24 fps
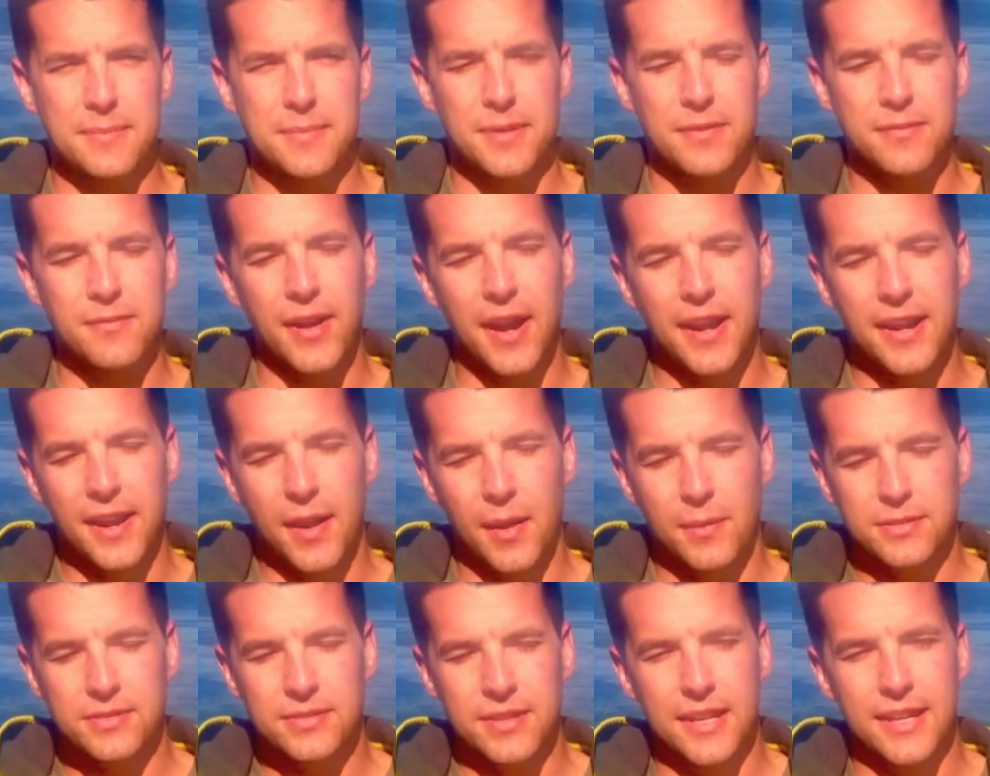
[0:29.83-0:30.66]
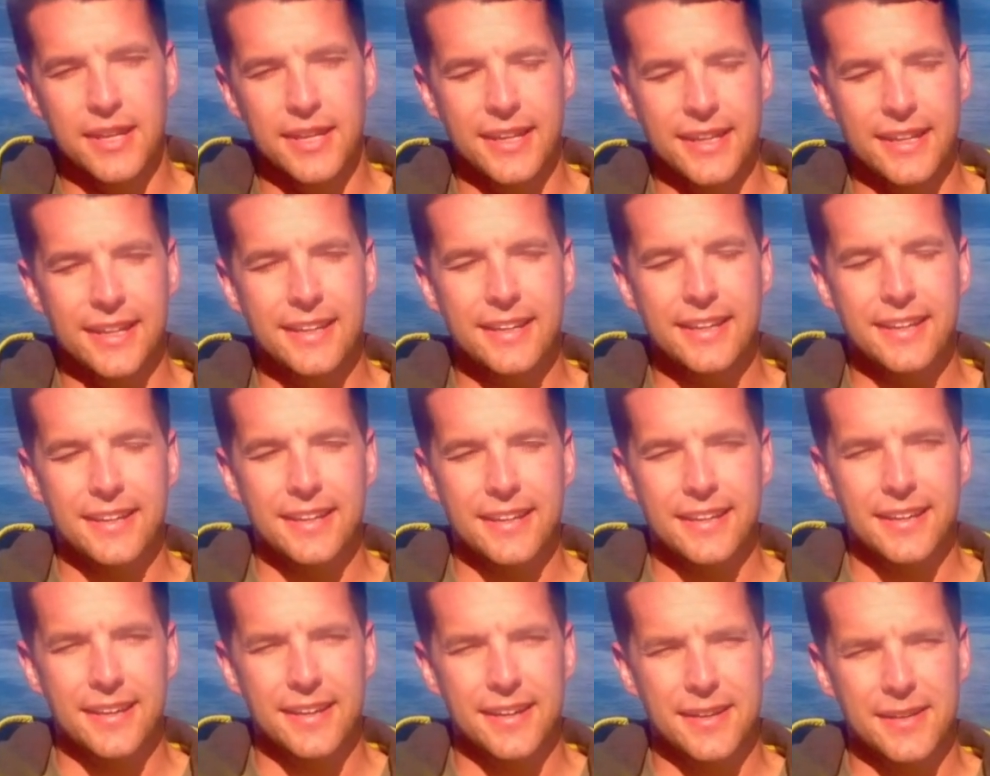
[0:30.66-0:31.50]
but right now I'm standing
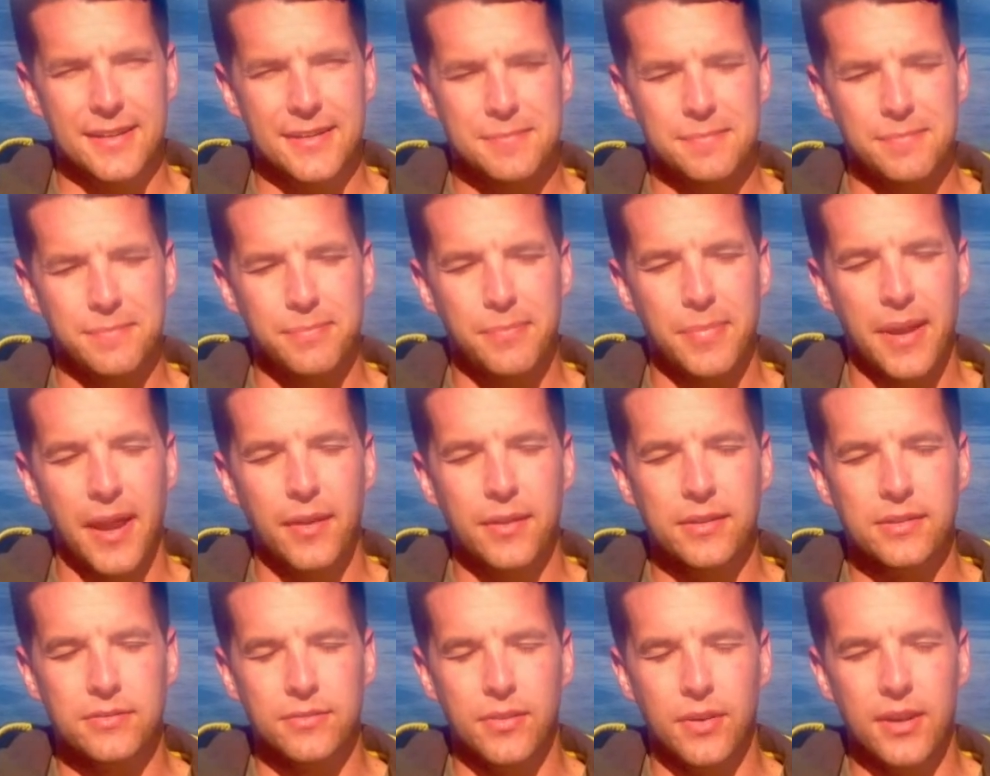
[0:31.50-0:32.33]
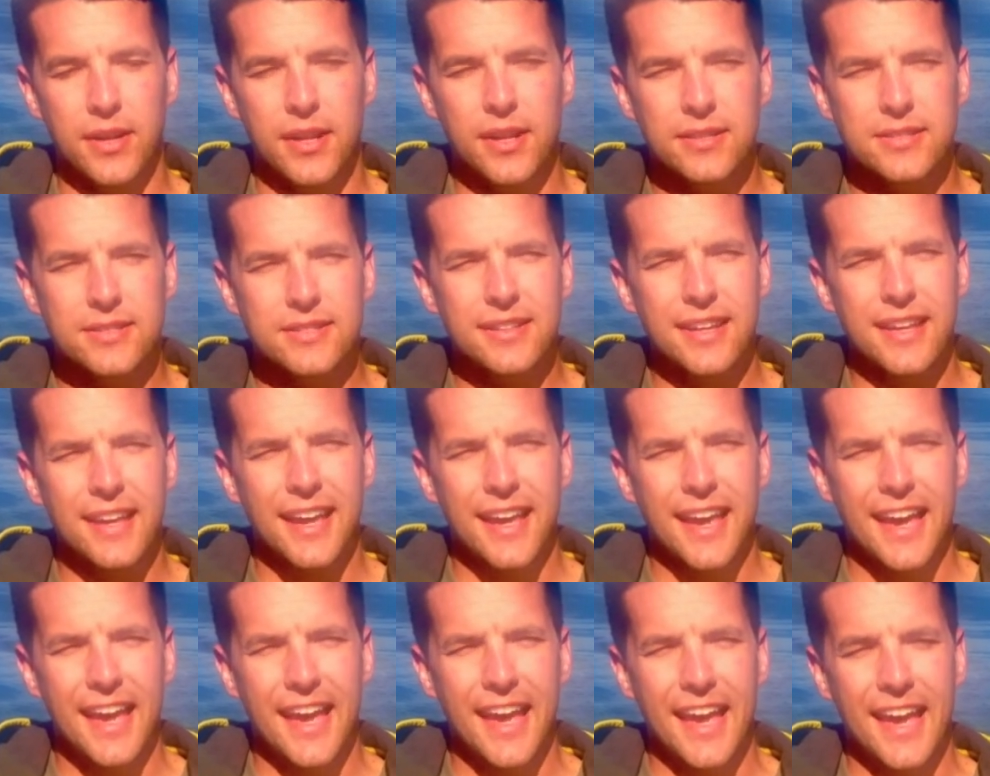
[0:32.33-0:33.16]
at Palos Verdes
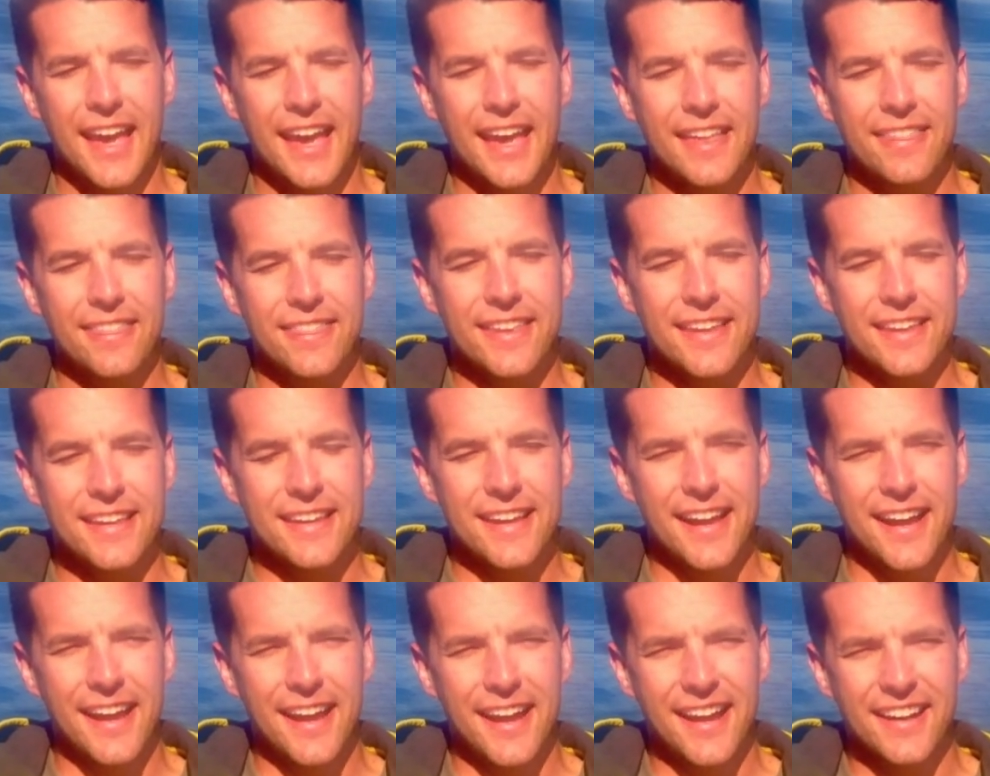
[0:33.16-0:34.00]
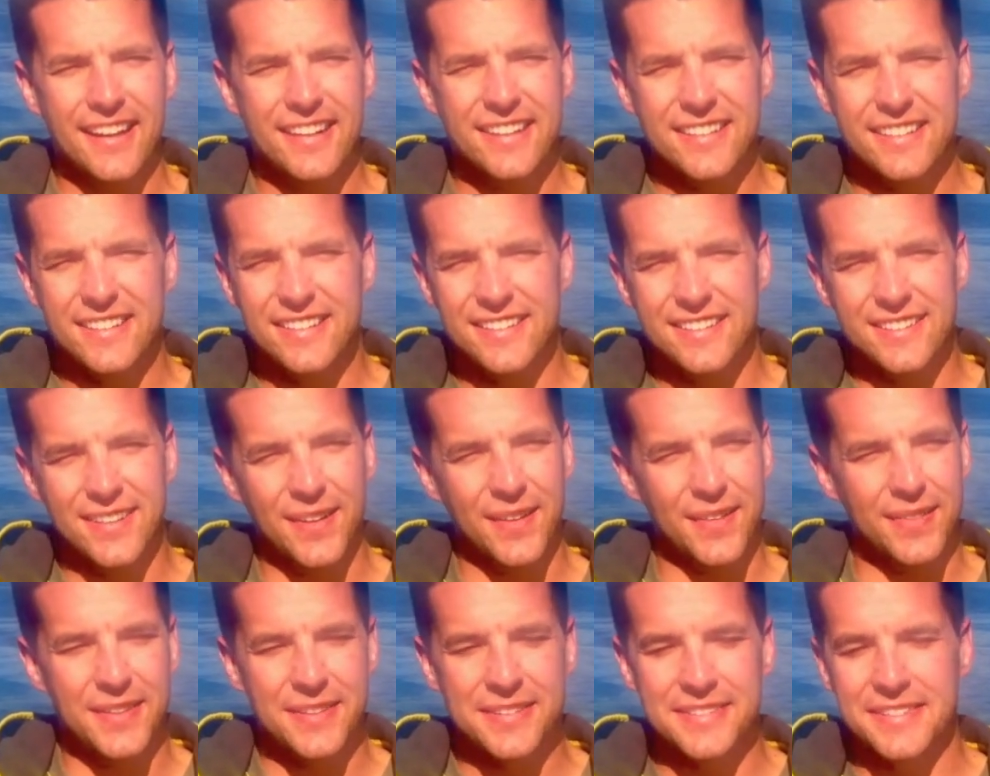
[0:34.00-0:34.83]
in the just
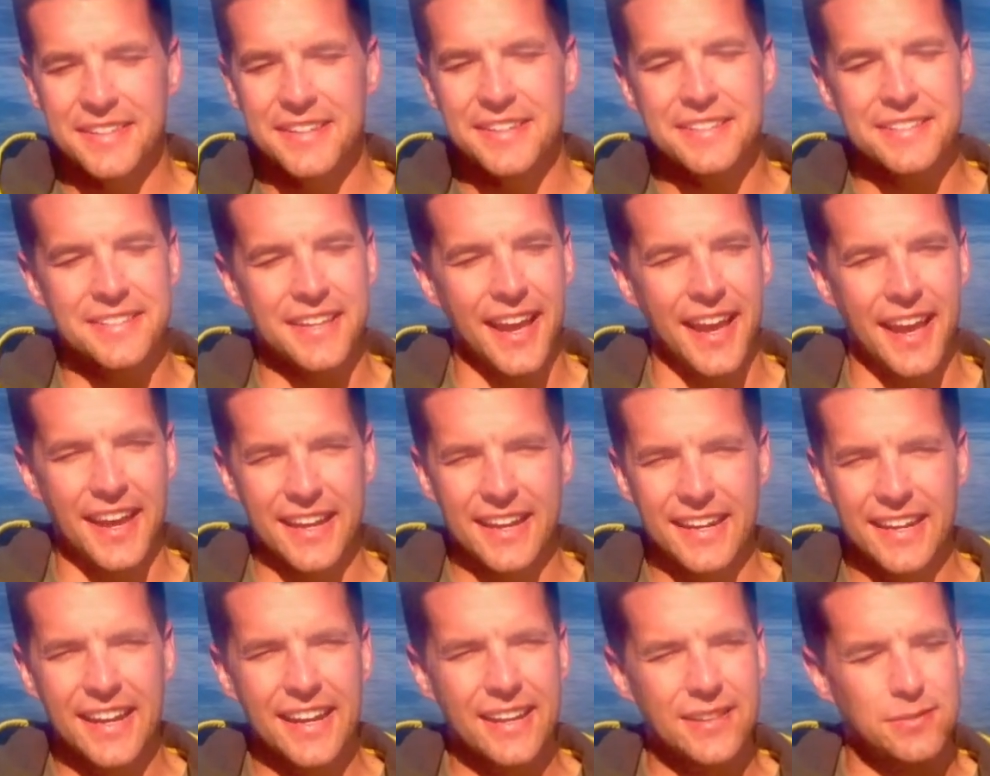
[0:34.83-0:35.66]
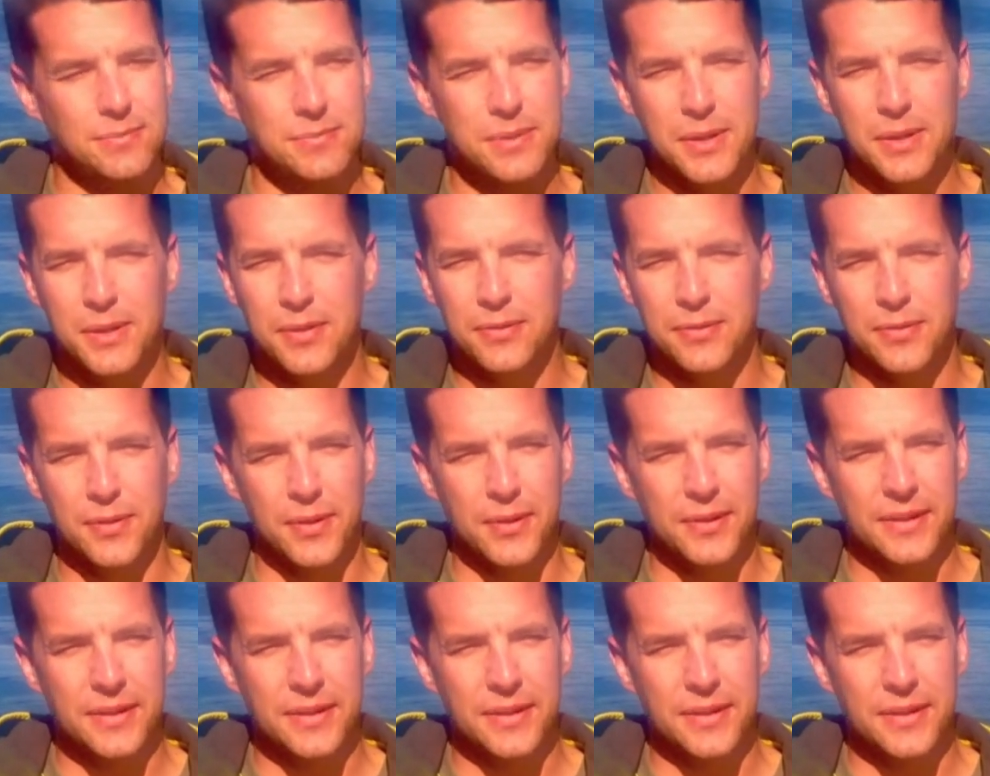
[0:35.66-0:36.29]
on the seaside, and it is beautiful.